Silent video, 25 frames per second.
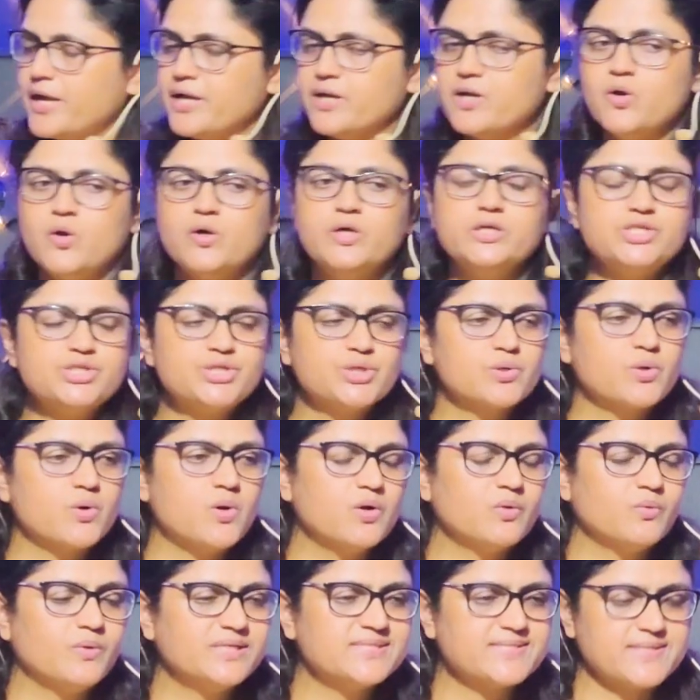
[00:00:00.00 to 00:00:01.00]
I go into
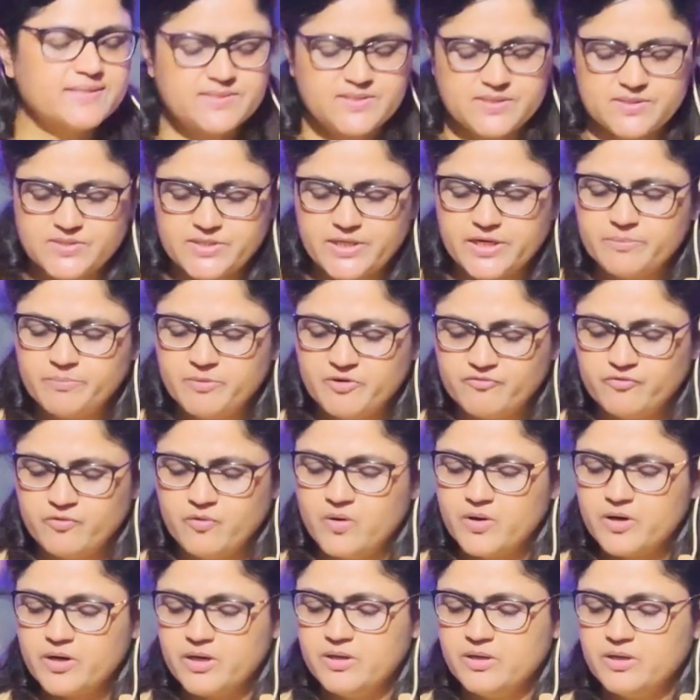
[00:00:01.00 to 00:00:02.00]
wrong ways, as I said
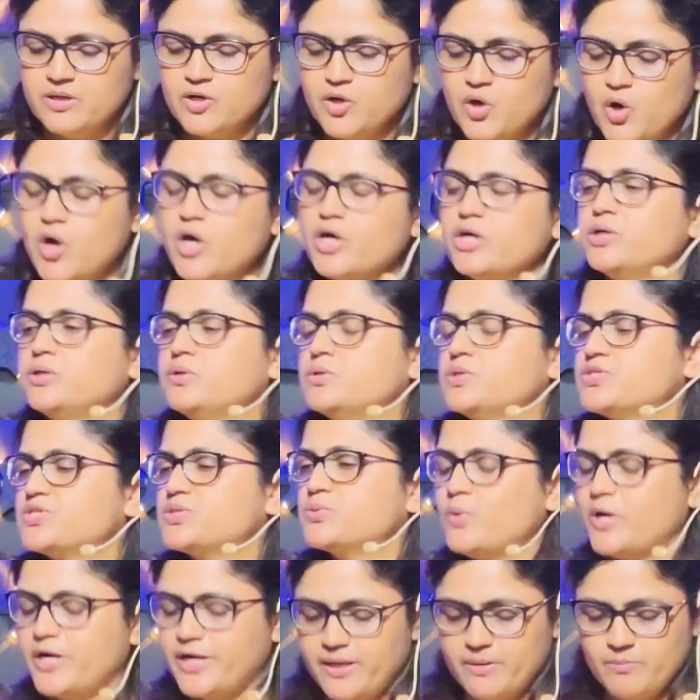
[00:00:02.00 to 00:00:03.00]
before, God knows
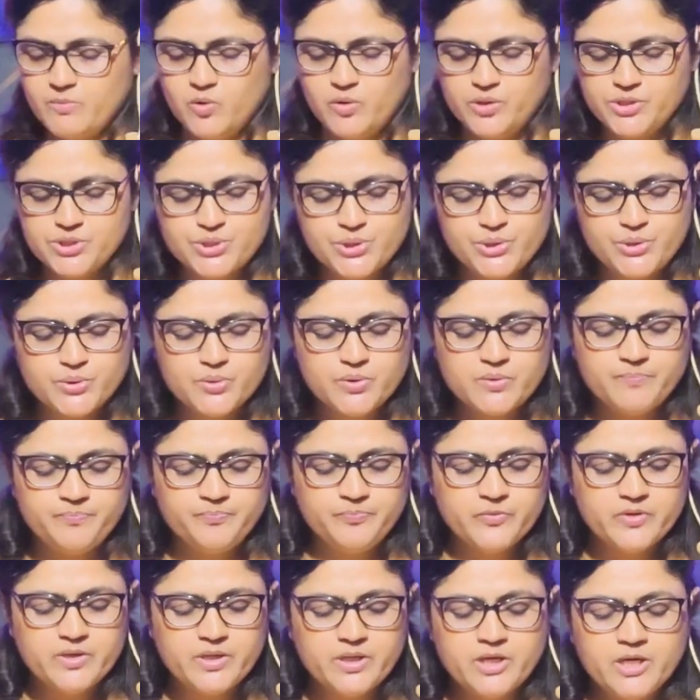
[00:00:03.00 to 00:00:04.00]
what I'm going to do.
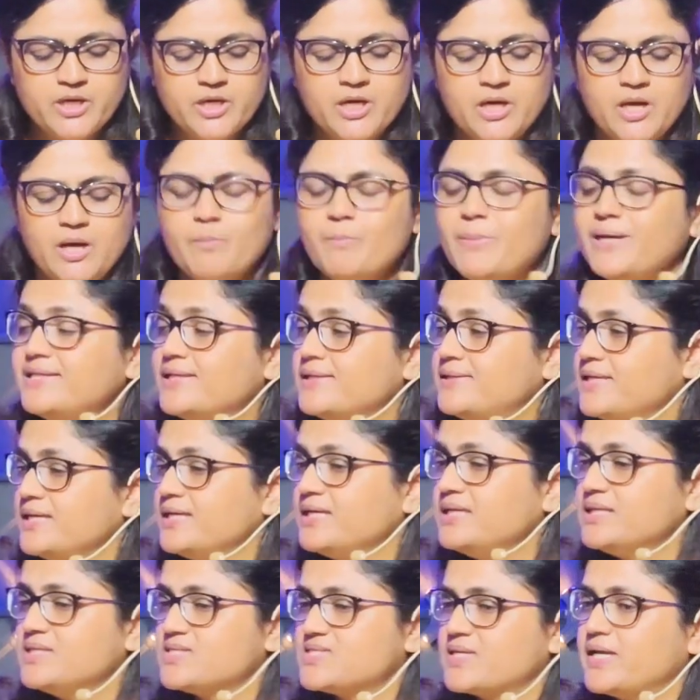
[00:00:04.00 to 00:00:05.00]
But the
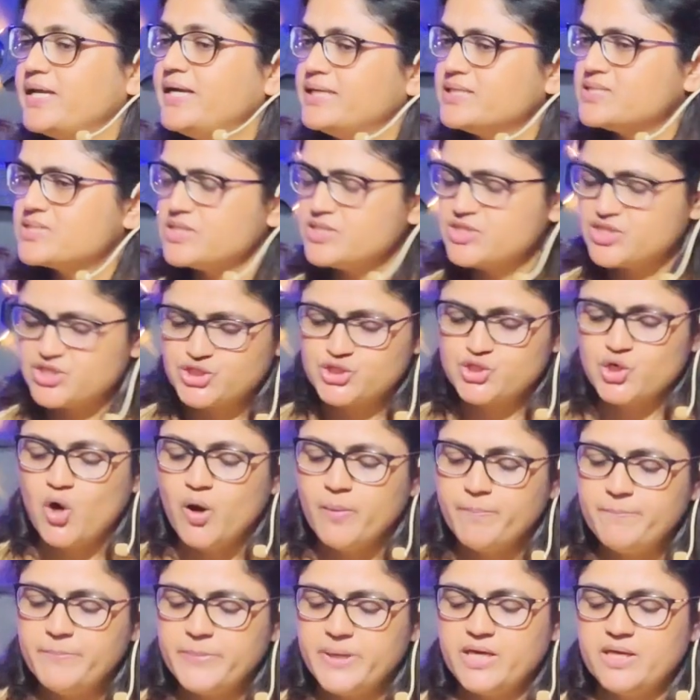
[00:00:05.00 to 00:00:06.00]
thing is, he doesn't
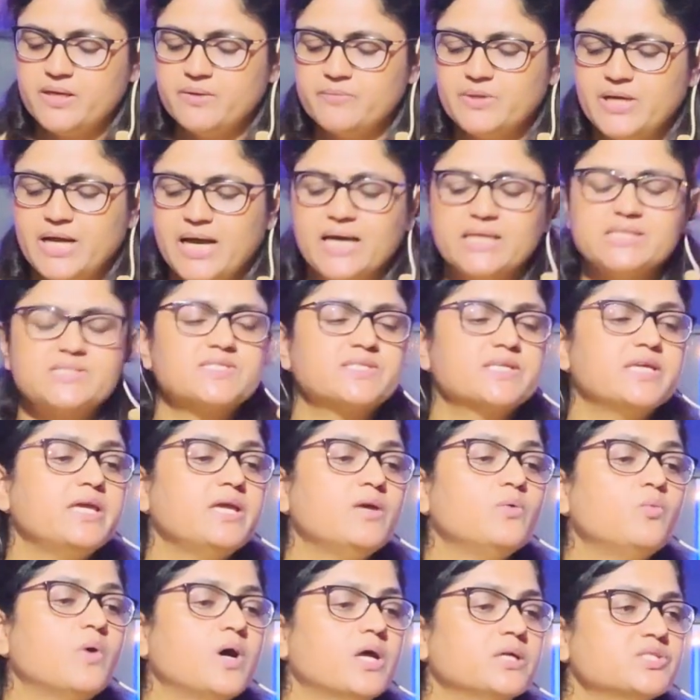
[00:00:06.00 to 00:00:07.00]
stop me as
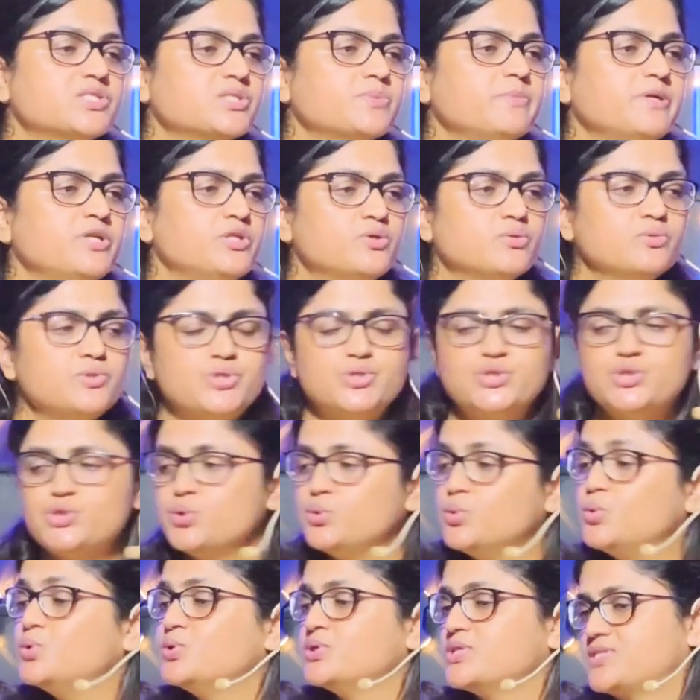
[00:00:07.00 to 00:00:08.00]
he wants me to
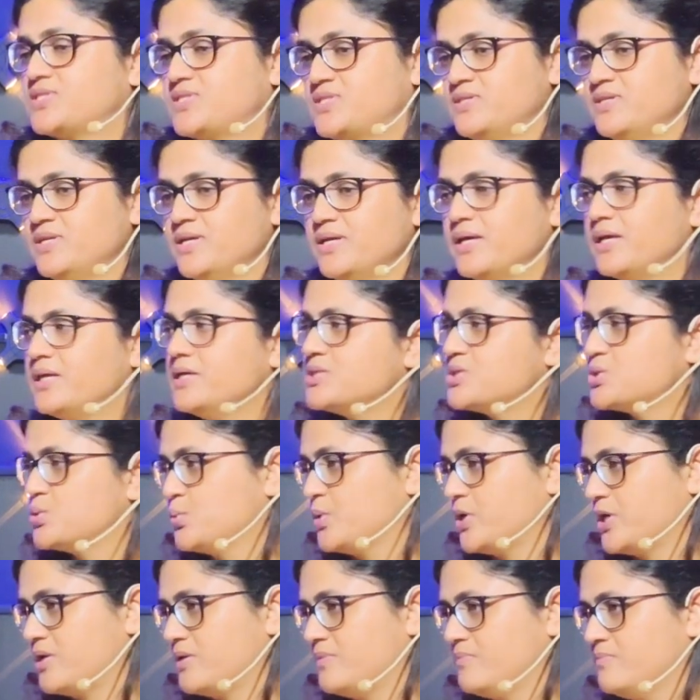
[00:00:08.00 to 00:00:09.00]
choose his
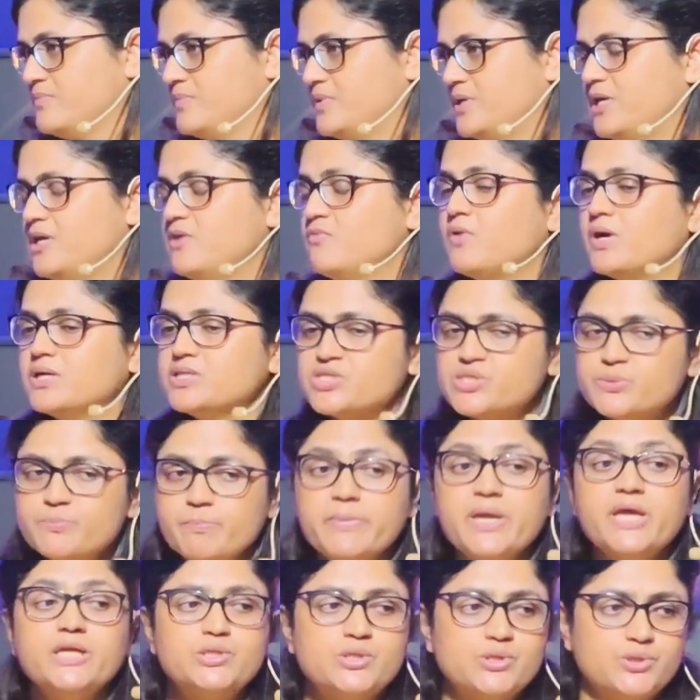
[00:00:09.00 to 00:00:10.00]
will. He wants
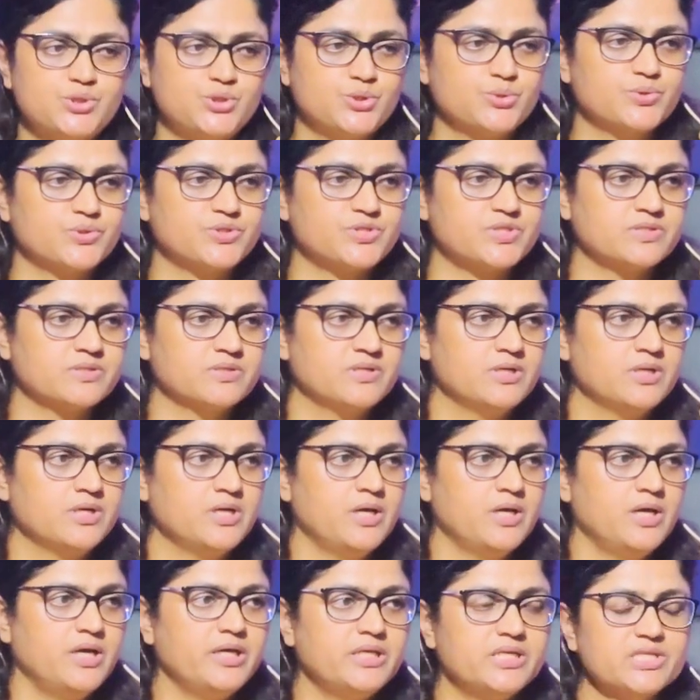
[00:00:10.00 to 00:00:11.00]
me to choose.
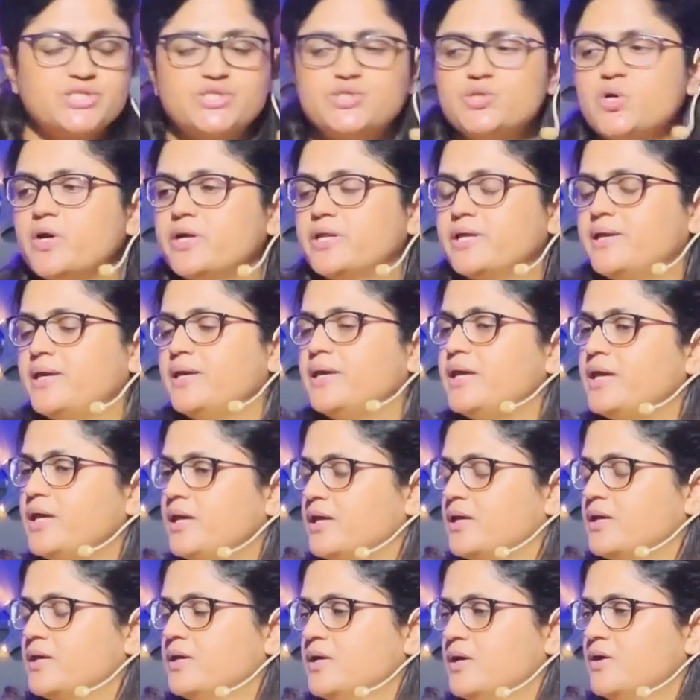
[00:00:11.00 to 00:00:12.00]
It is not
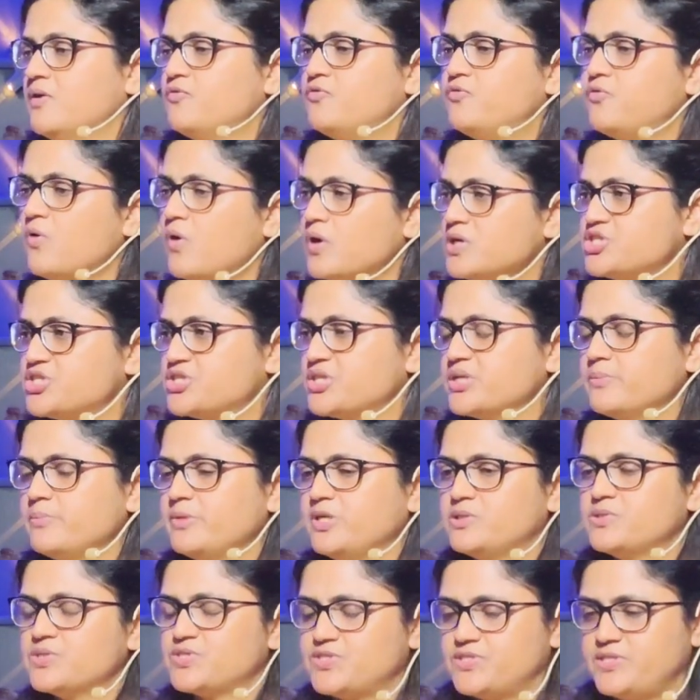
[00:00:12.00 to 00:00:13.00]
he forcing
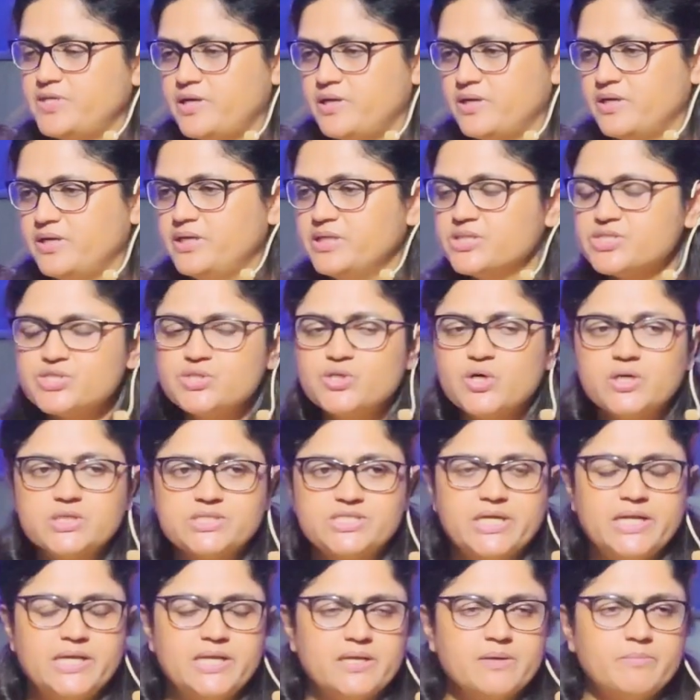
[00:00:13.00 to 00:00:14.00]
me to stay. He's not
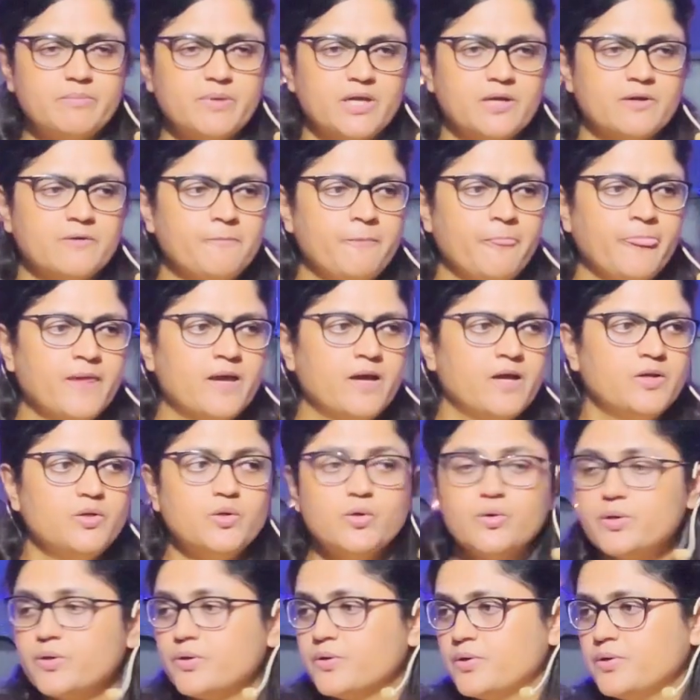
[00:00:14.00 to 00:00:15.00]
telling me,
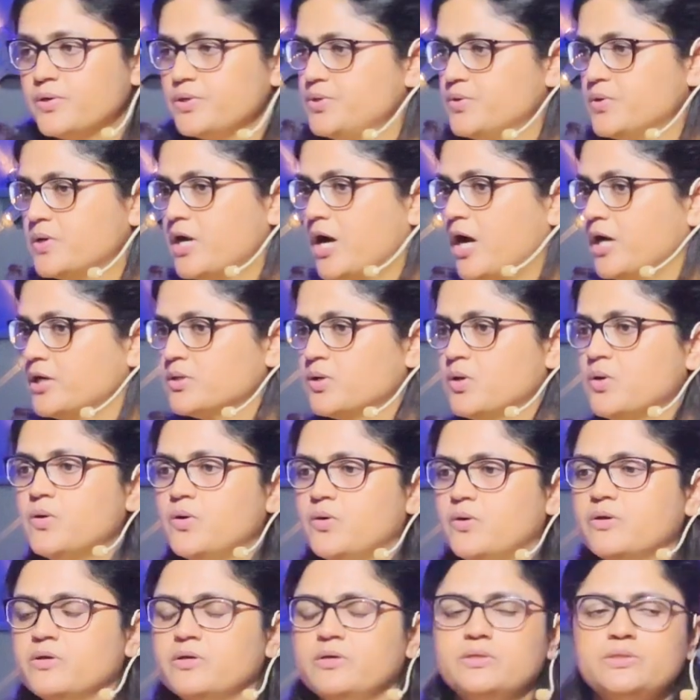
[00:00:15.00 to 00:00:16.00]
no, no, no, you can't
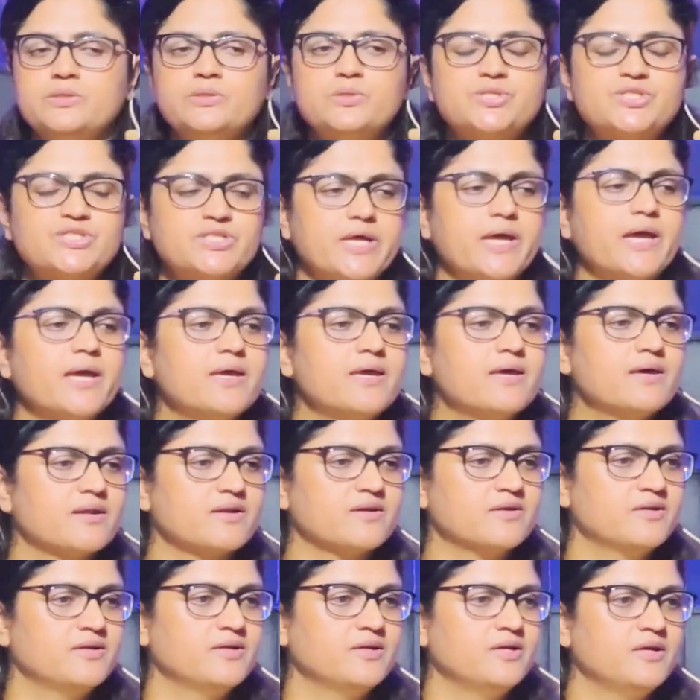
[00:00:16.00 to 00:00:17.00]
go. You stay here.
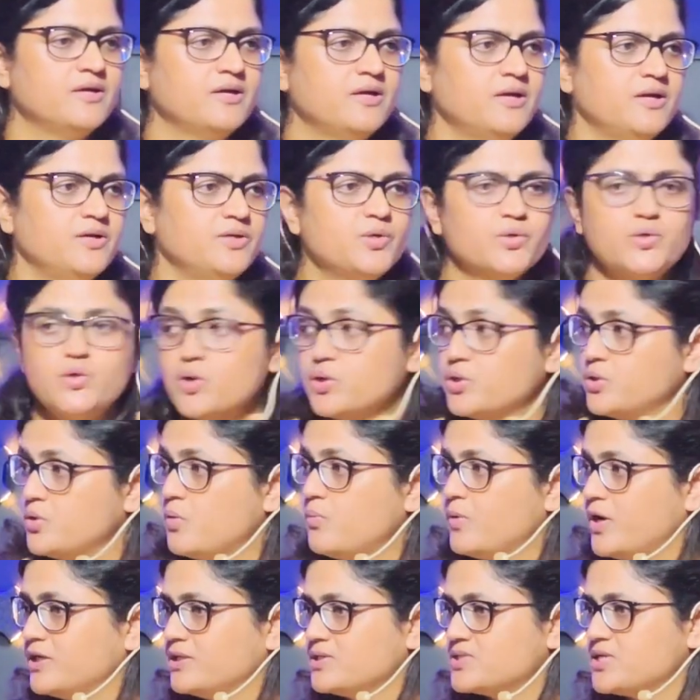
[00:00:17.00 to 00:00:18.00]
You don't know
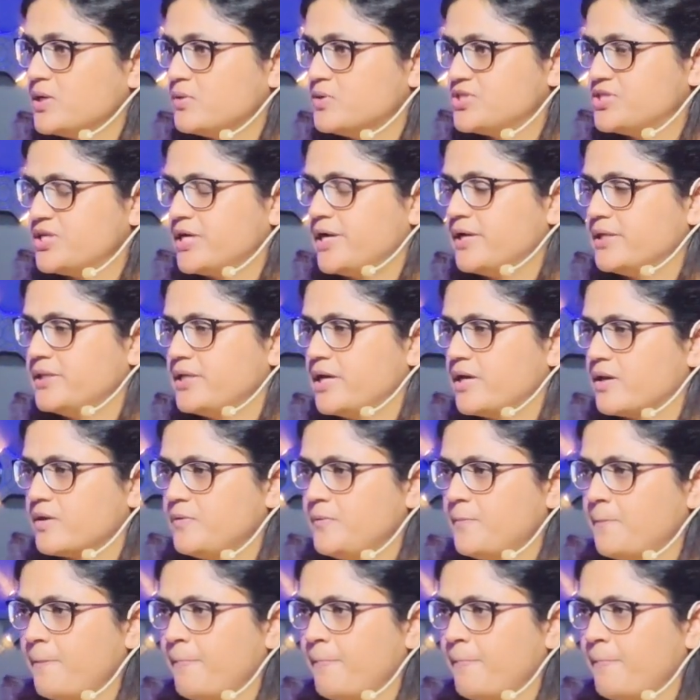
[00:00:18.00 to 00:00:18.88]
what is outside there.